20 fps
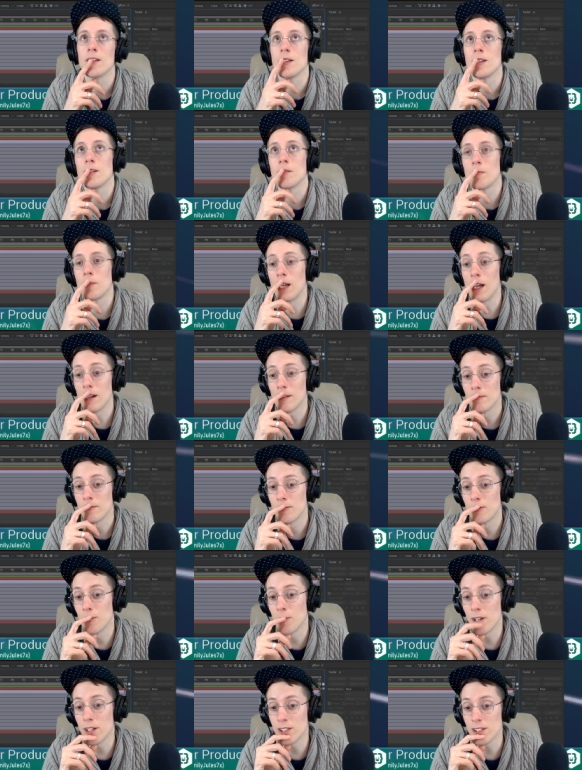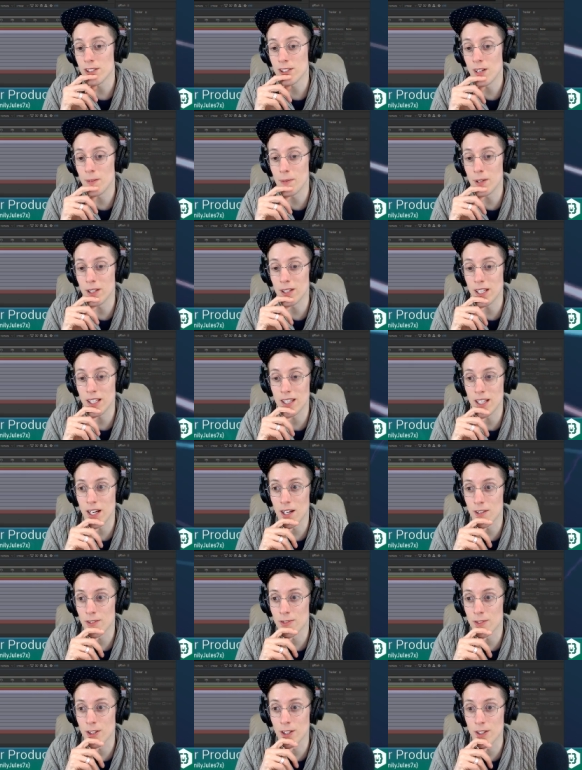But yeah, if you want, just send me a link there
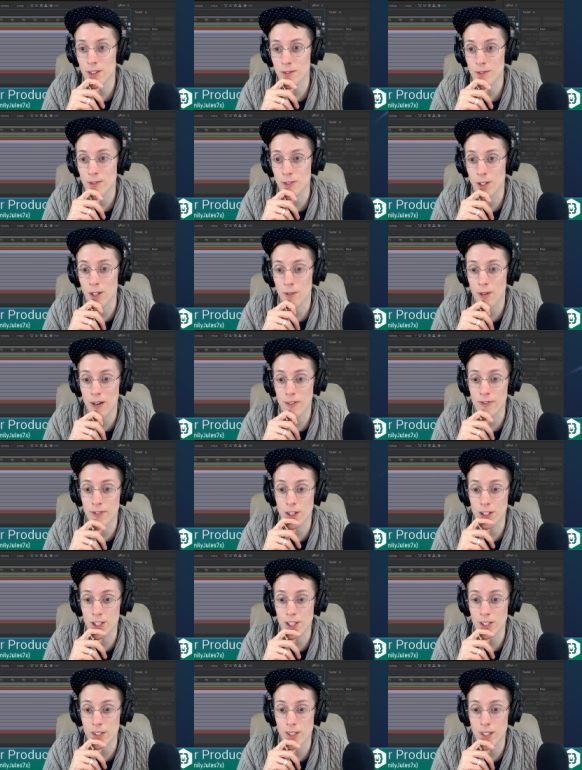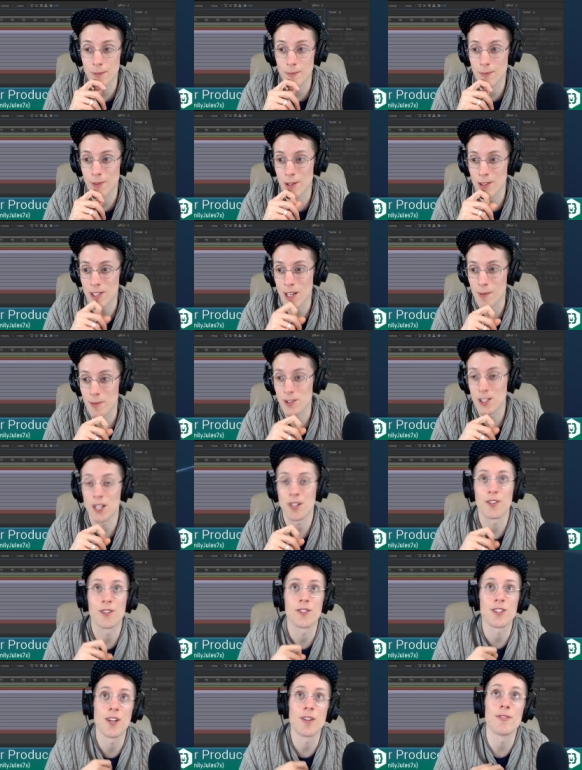for a rough version. I'm always happy to check
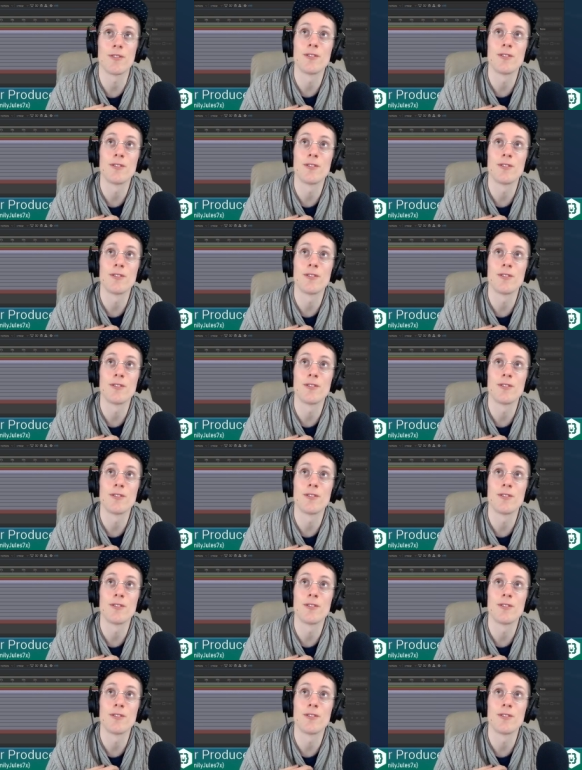those out.